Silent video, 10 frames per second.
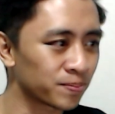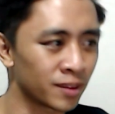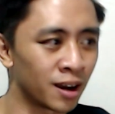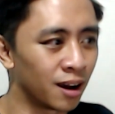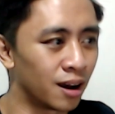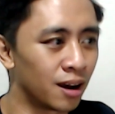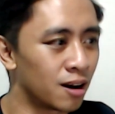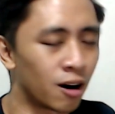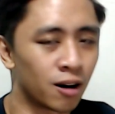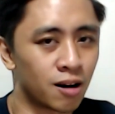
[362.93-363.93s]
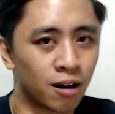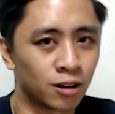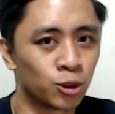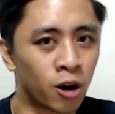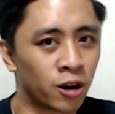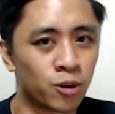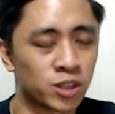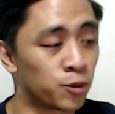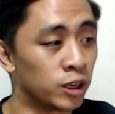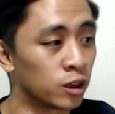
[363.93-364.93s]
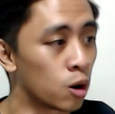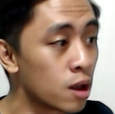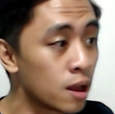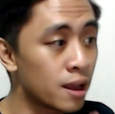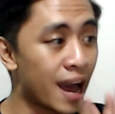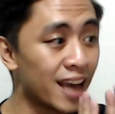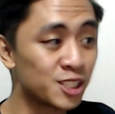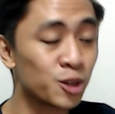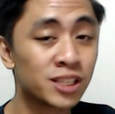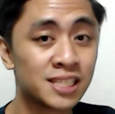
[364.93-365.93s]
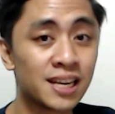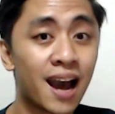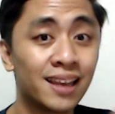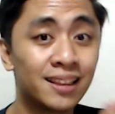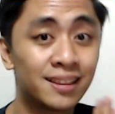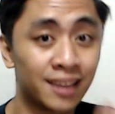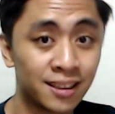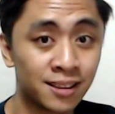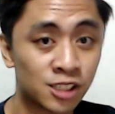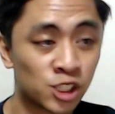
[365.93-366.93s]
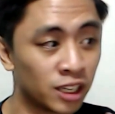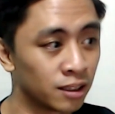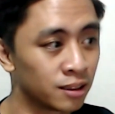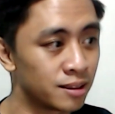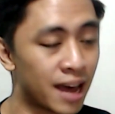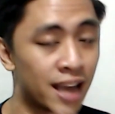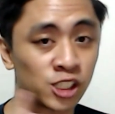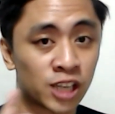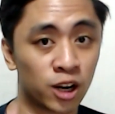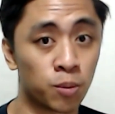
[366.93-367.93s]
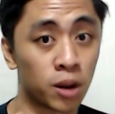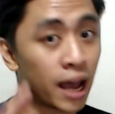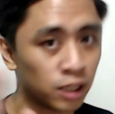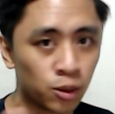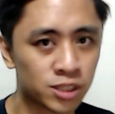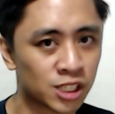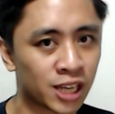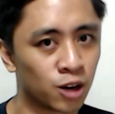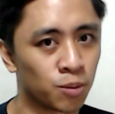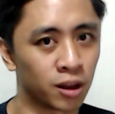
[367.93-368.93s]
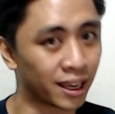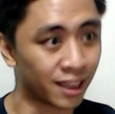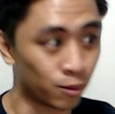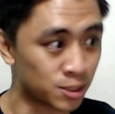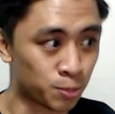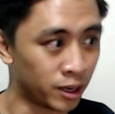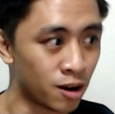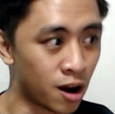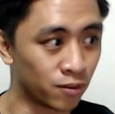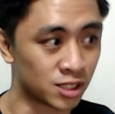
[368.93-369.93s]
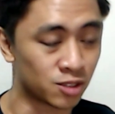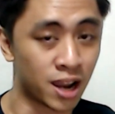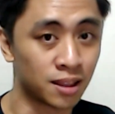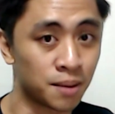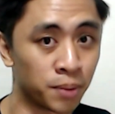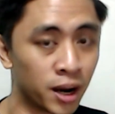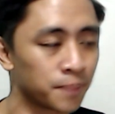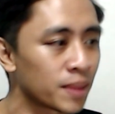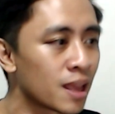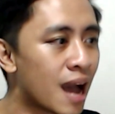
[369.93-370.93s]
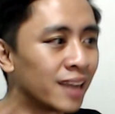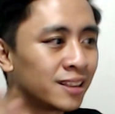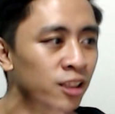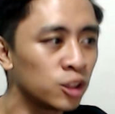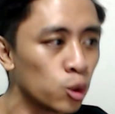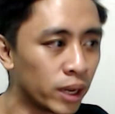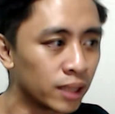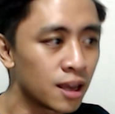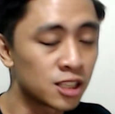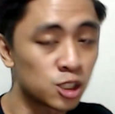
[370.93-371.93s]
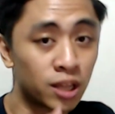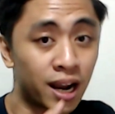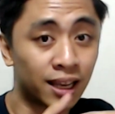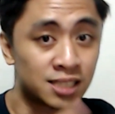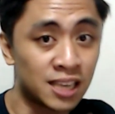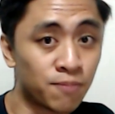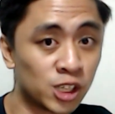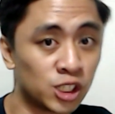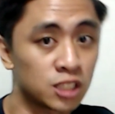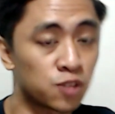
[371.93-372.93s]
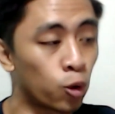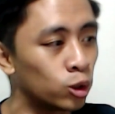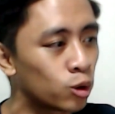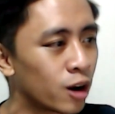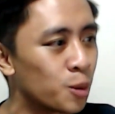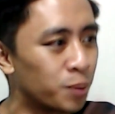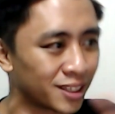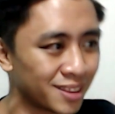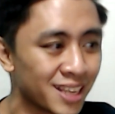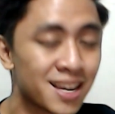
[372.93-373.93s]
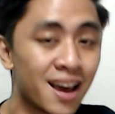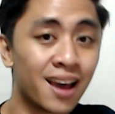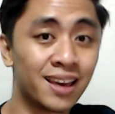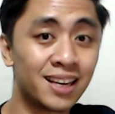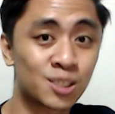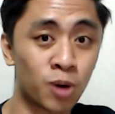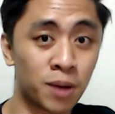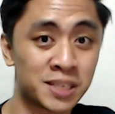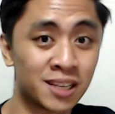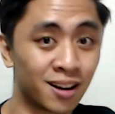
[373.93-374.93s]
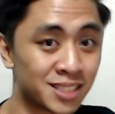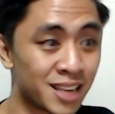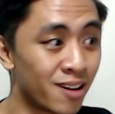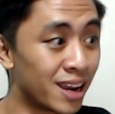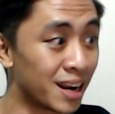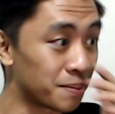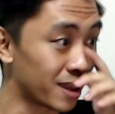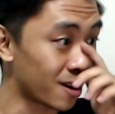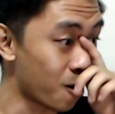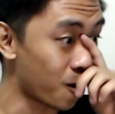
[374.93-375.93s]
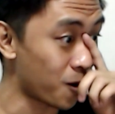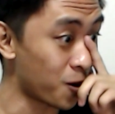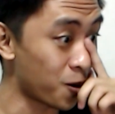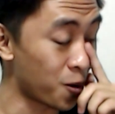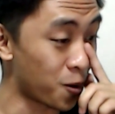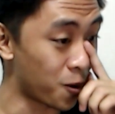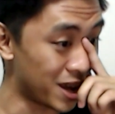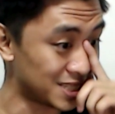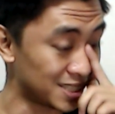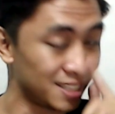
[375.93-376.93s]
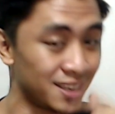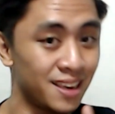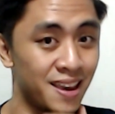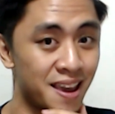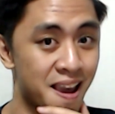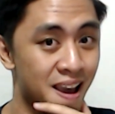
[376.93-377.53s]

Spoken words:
our Lucario is free to go. As you can see, I didn't shield that Shadow Ball. I knew it was a Shadow Ball. Like, it was pretty obvious, right? But I didn't do it so that I can save my shields for Lucario. But the thing is, he swaps in Altaria and I'm like, oh, I see.